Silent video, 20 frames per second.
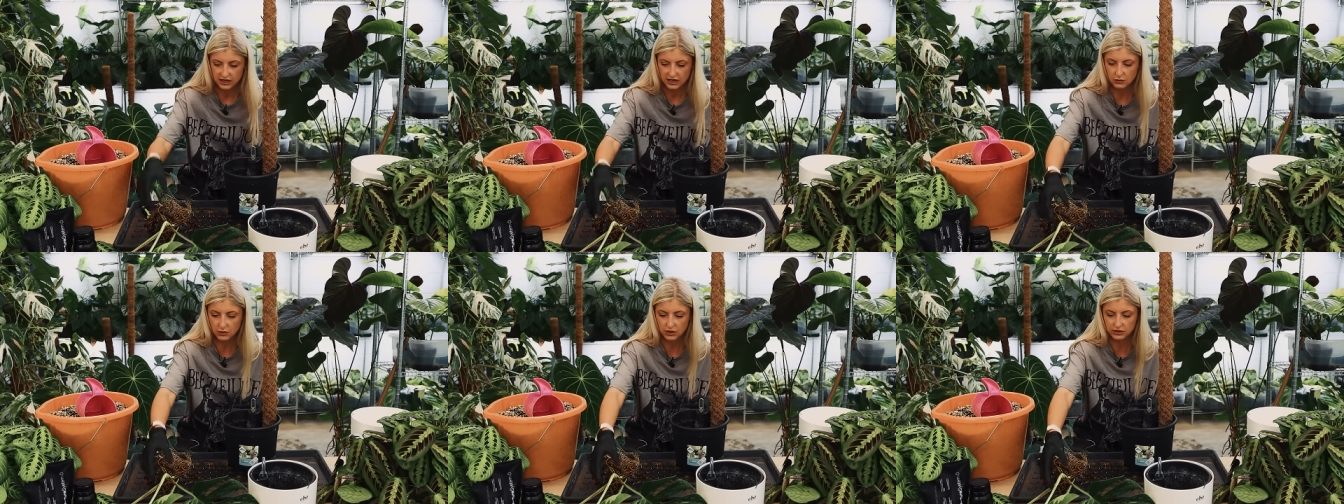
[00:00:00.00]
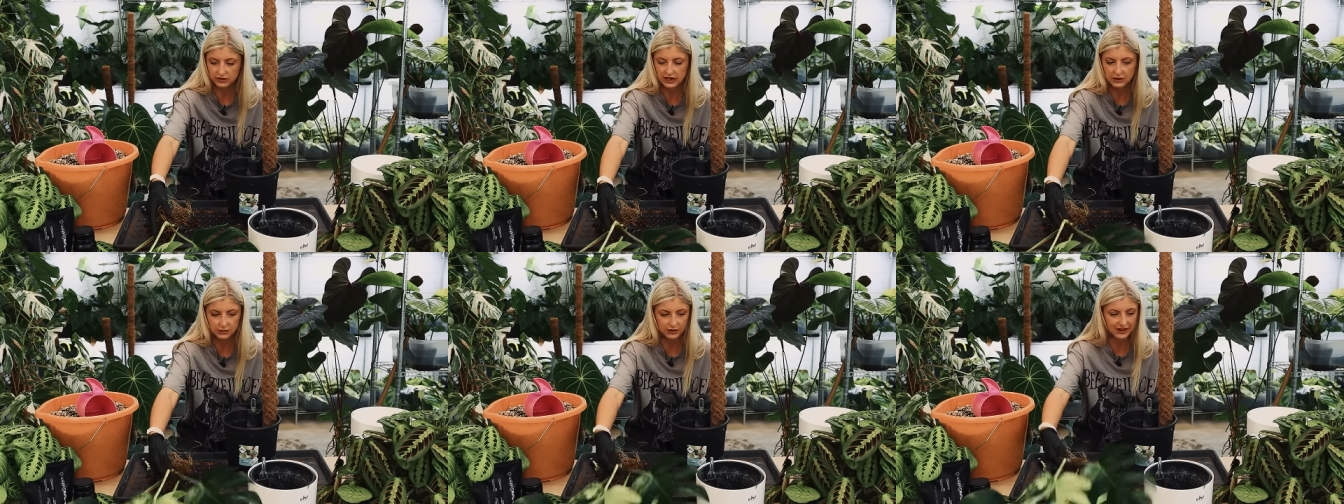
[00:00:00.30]
I
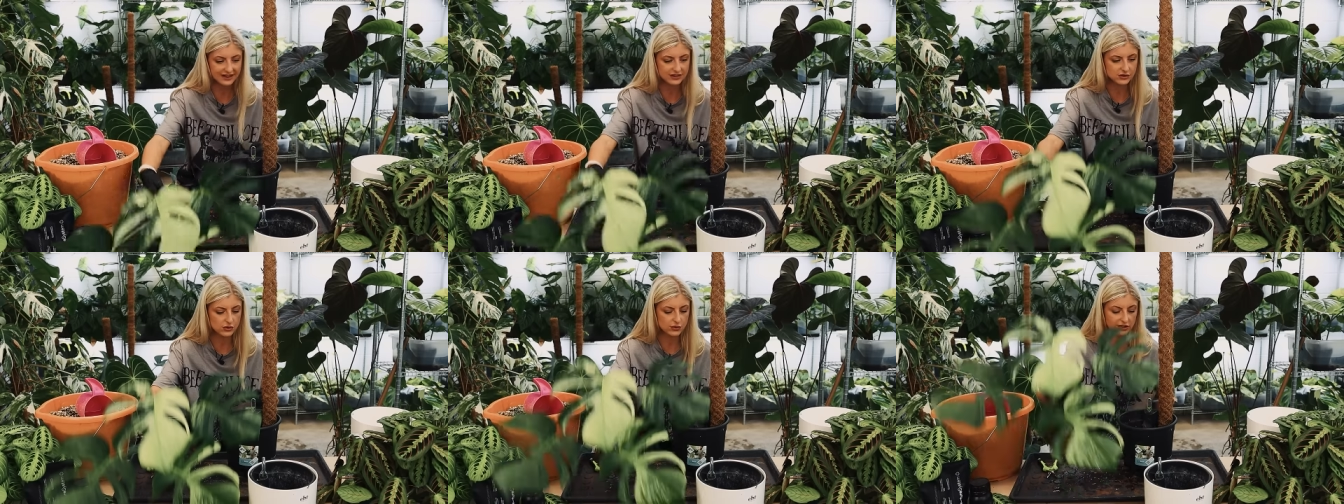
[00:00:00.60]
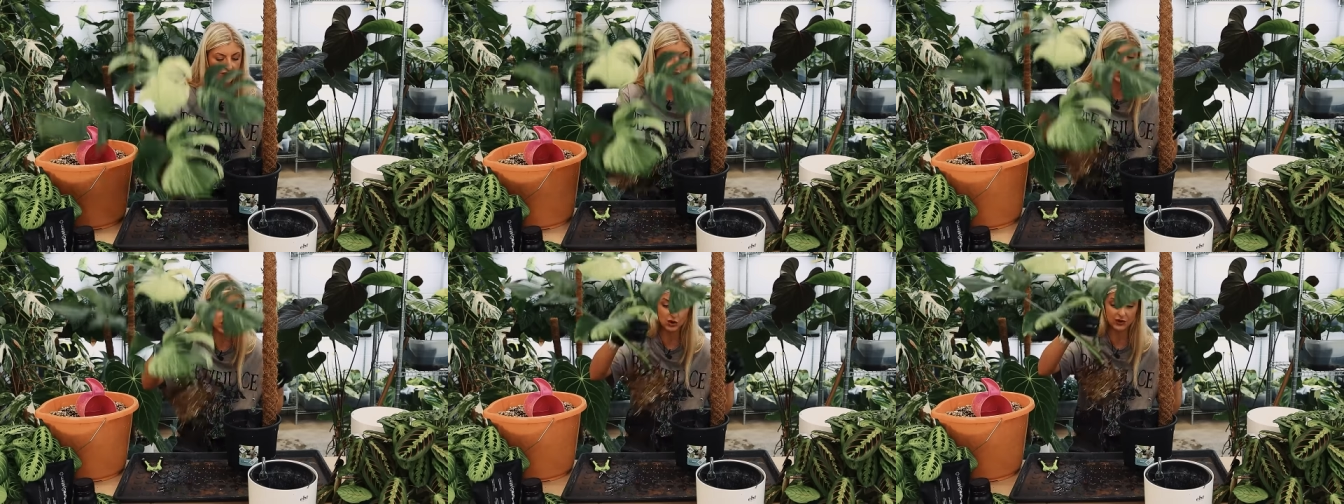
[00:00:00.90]
want, I would like to
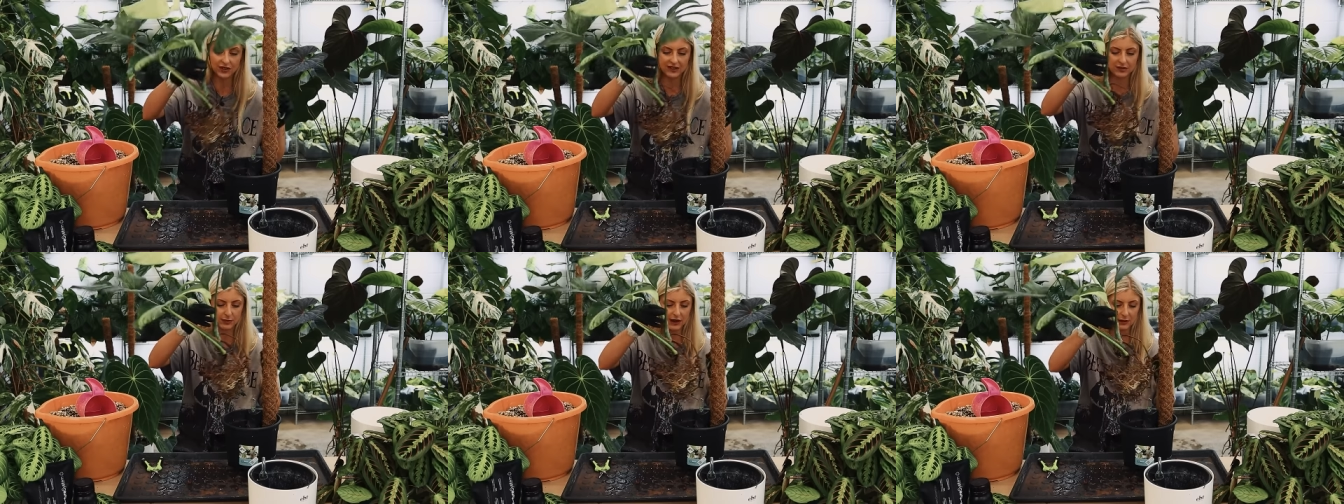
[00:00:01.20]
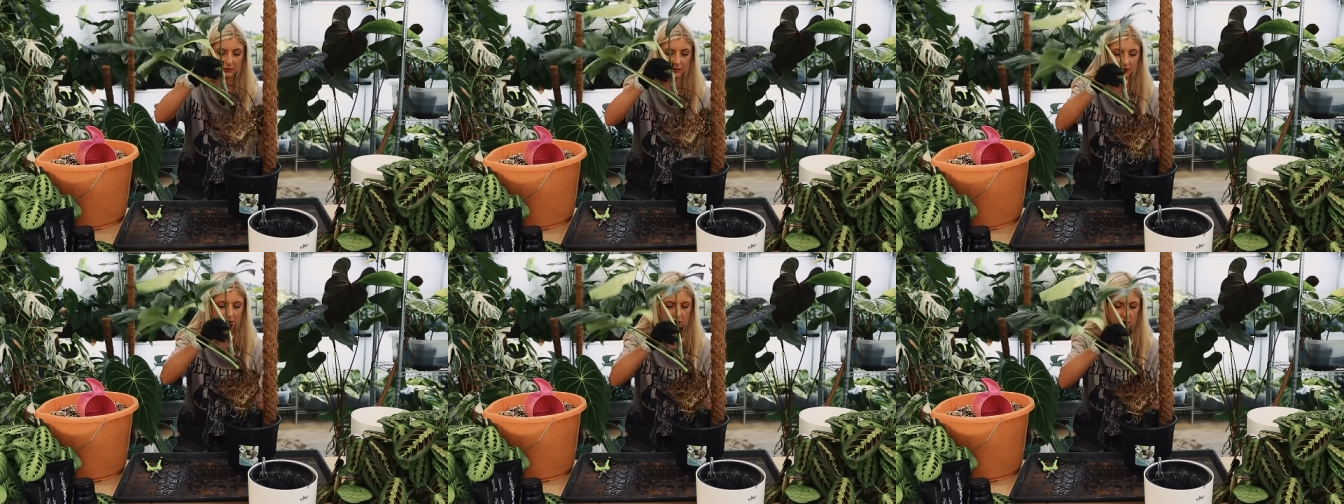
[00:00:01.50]
secure this
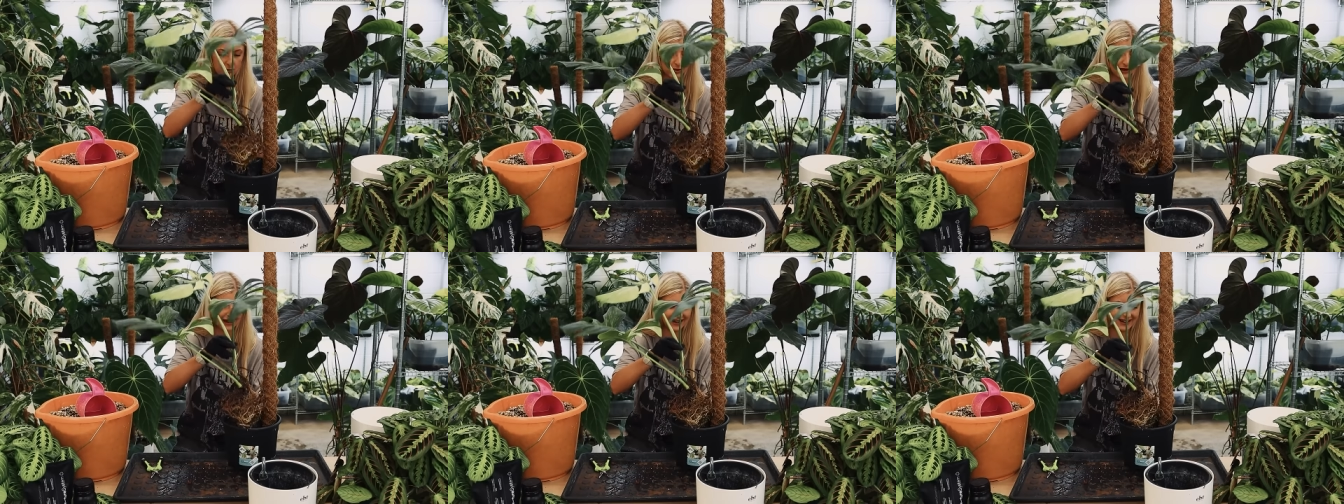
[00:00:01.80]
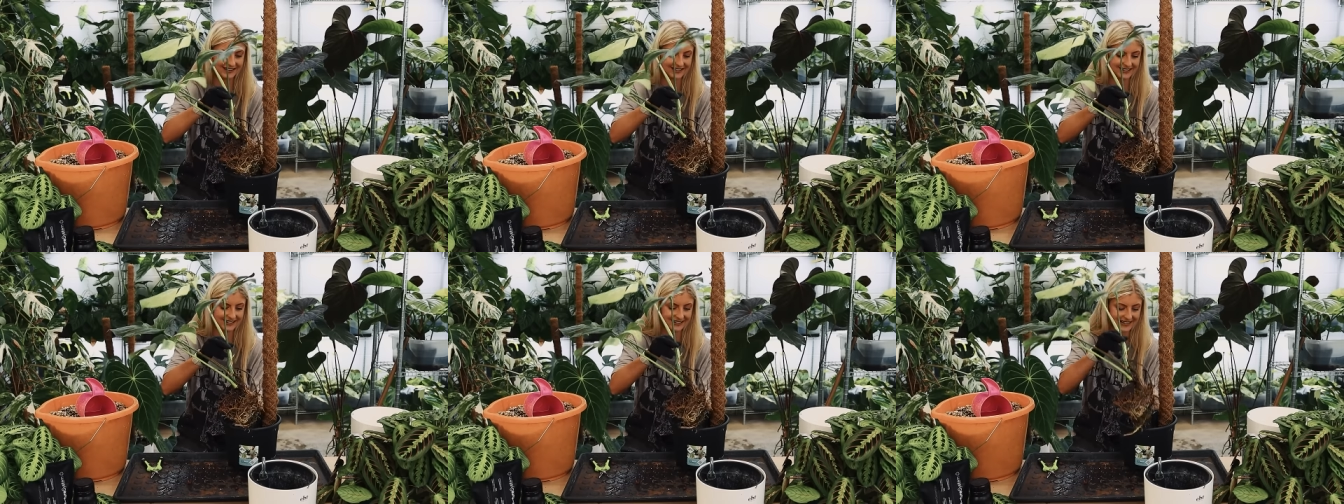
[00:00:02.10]
plant before I
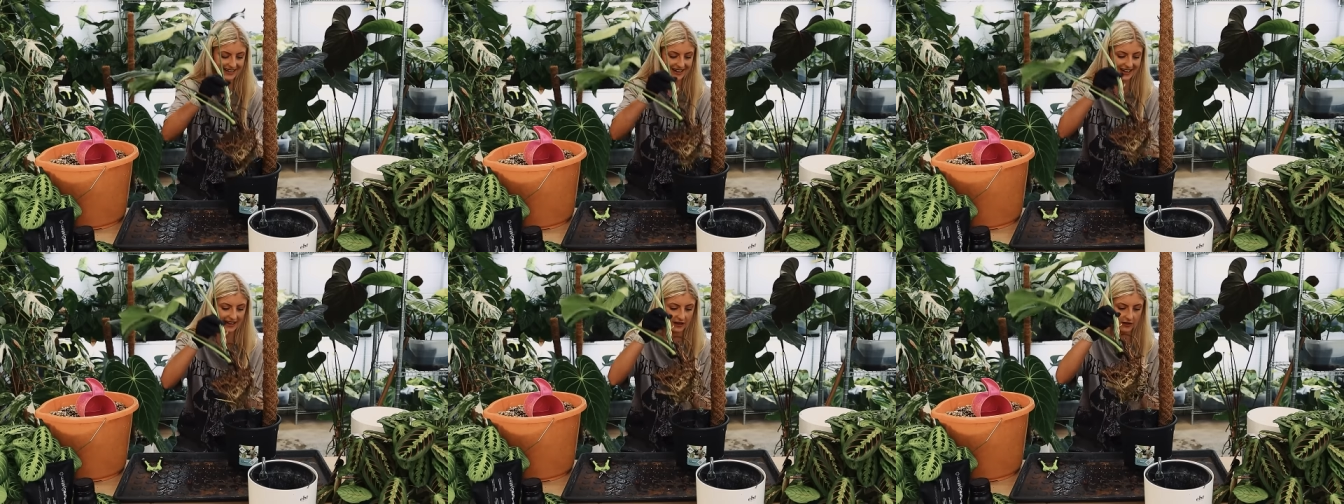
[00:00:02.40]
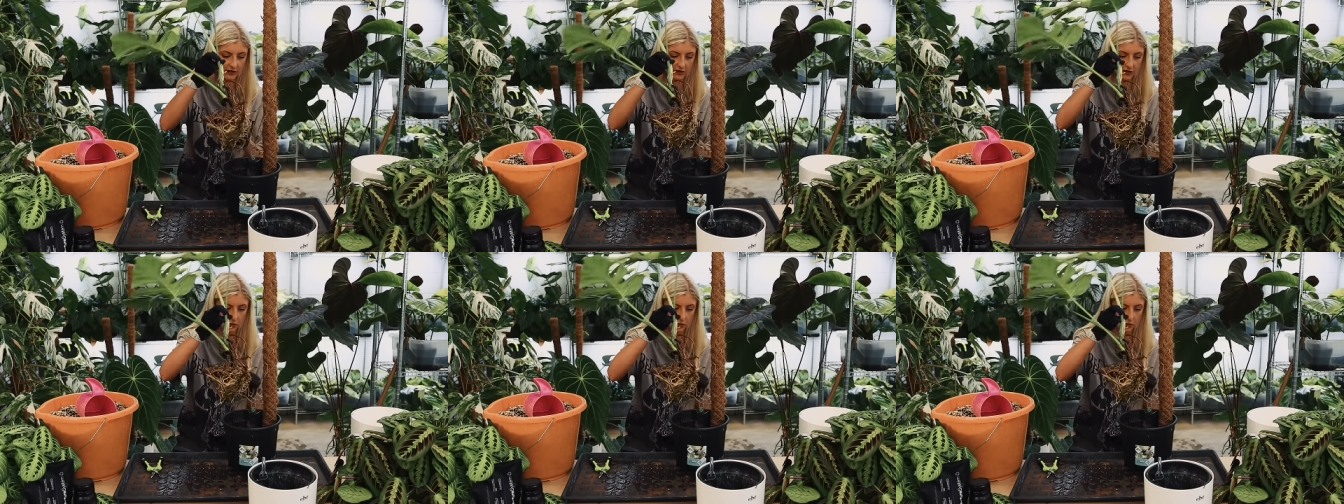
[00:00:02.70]
plant it in.